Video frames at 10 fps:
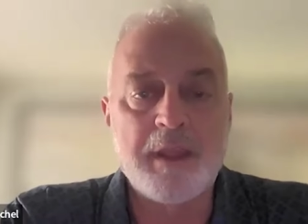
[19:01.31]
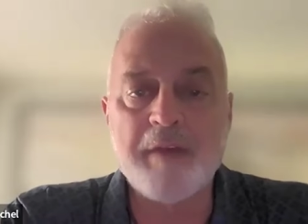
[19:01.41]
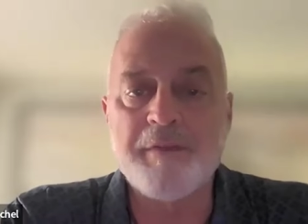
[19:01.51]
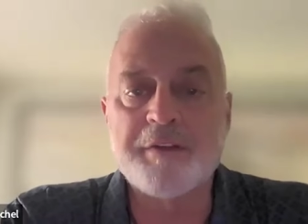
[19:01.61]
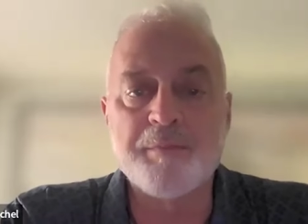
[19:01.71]

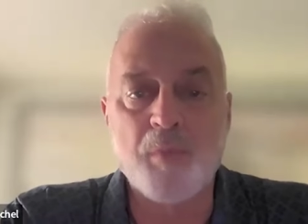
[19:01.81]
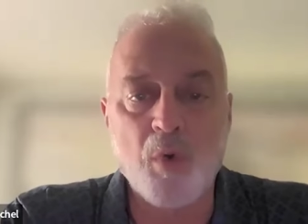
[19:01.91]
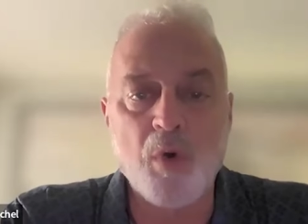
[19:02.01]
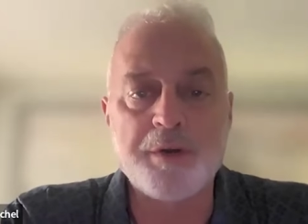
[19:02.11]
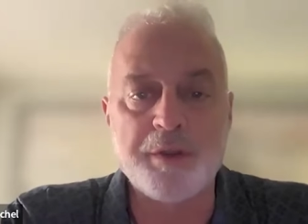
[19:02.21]
gave us
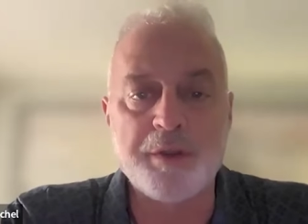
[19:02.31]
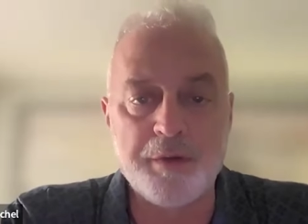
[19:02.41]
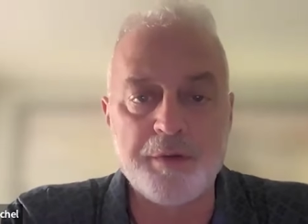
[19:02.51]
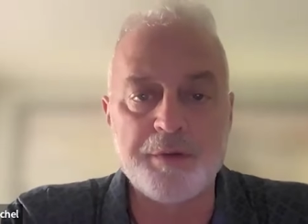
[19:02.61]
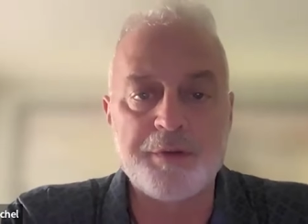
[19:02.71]
more to
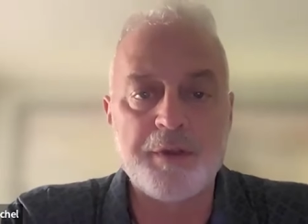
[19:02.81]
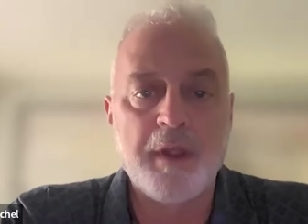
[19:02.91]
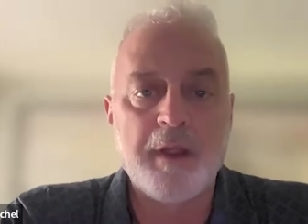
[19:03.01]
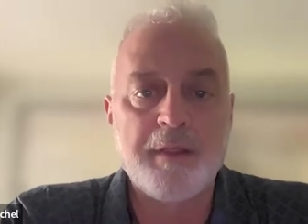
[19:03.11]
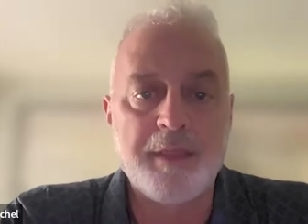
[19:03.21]
use
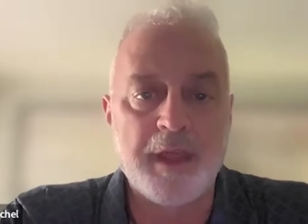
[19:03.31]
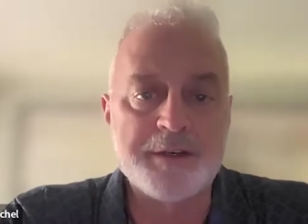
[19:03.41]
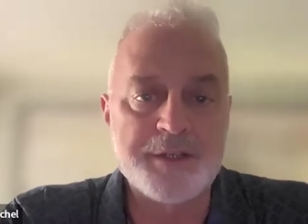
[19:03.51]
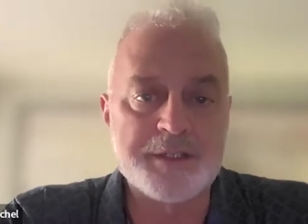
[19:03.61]
than